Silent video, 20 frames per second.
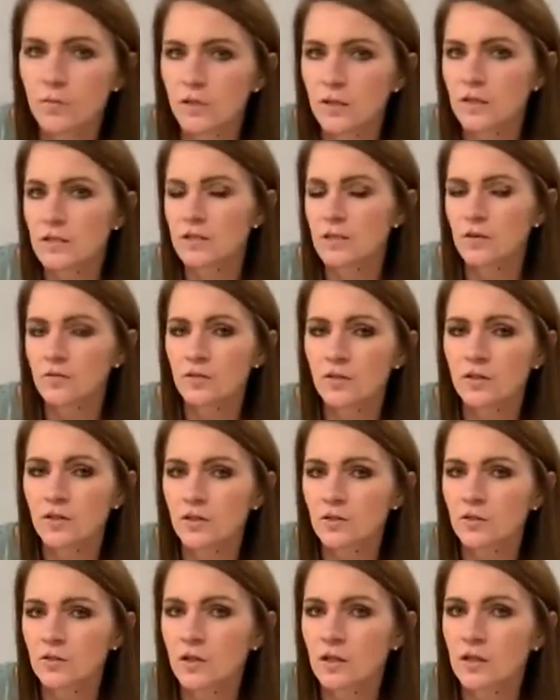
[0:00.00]
prints,
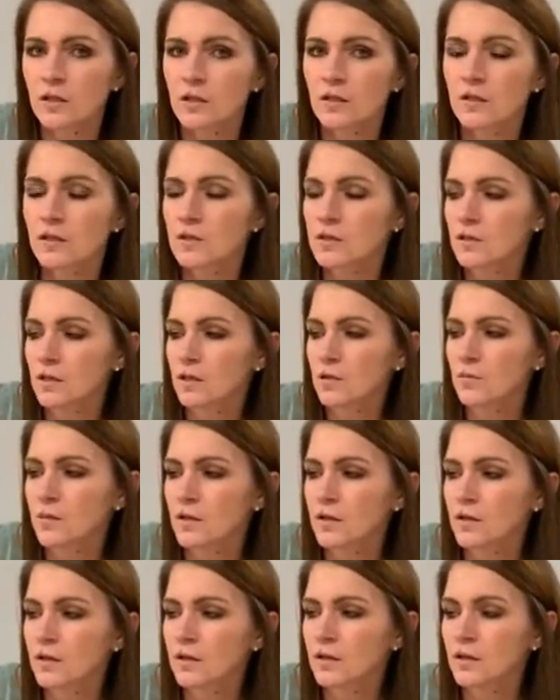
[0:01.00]
everything you need is going to
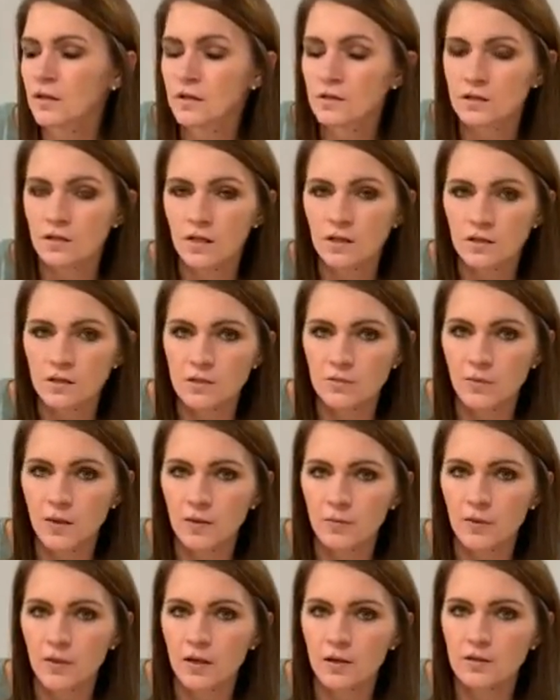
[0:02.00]
be inside this
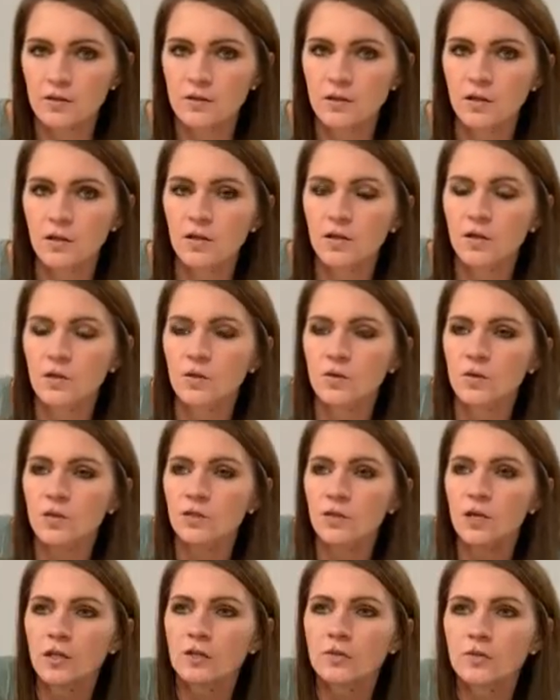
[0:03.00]
black box. We're
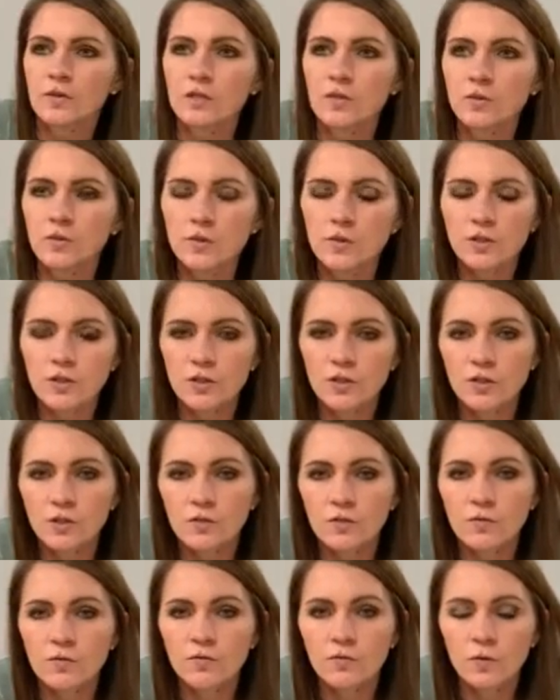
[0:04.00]
trying to resource
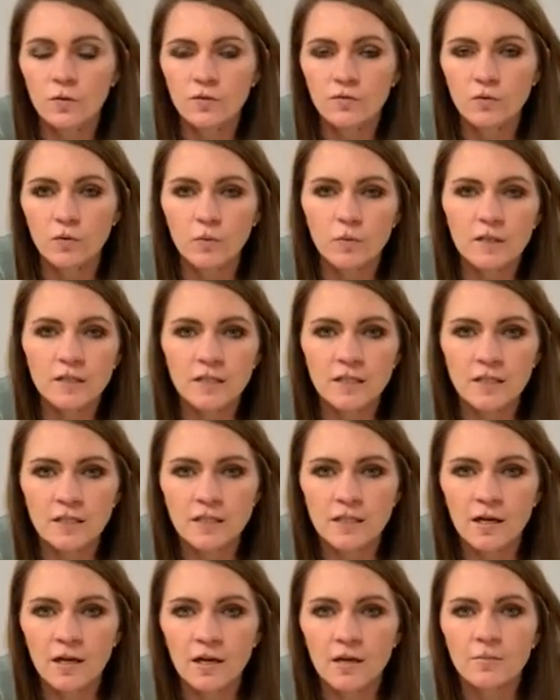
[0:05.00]
you for 4 months at a
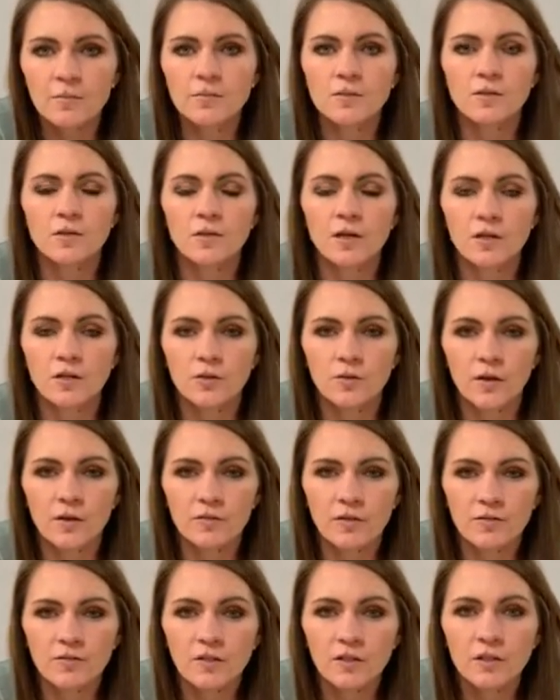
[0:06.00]
time so that you
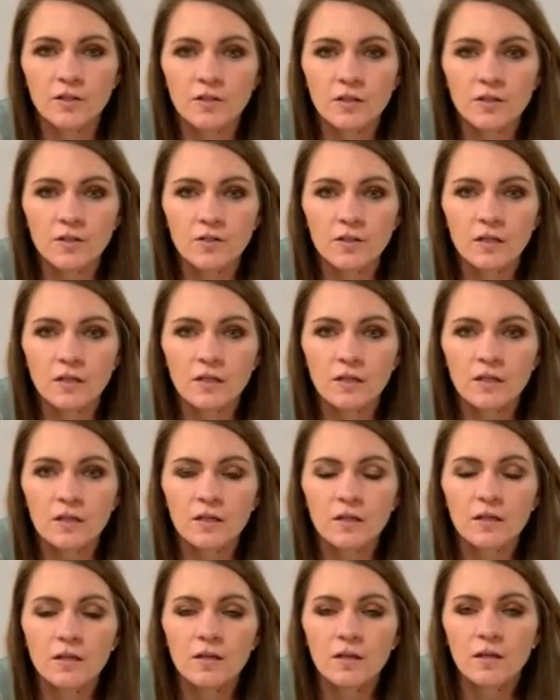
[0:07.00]
have everything that you need,
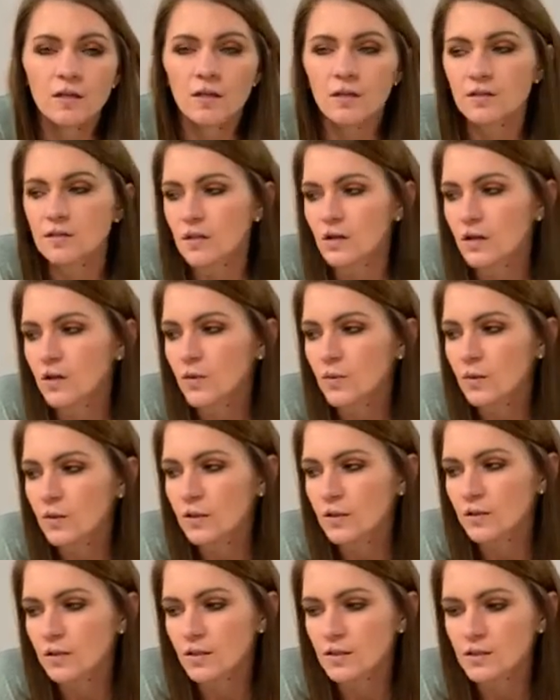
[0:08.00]
and so we
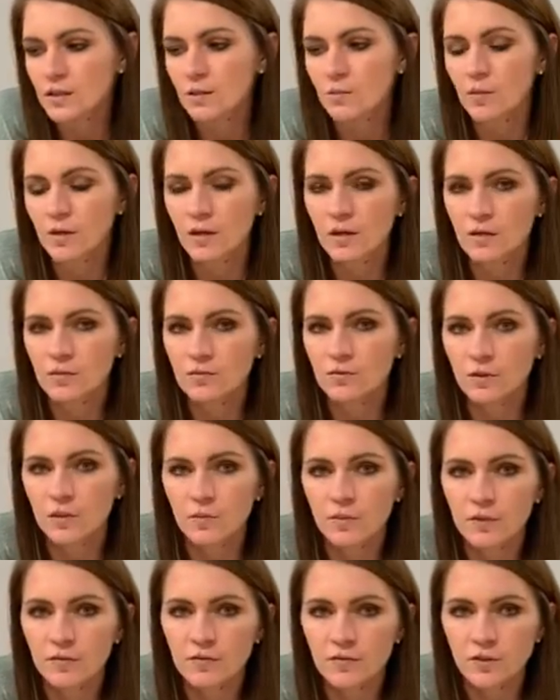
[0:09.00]
think that's going to be really
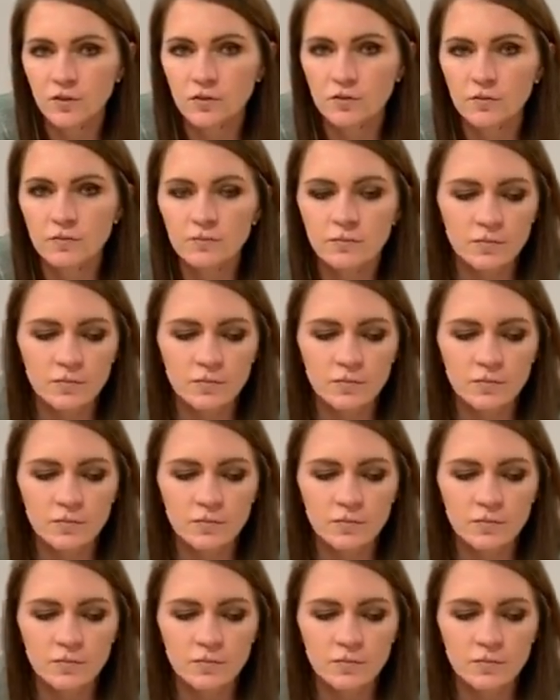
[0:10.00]
beneficial.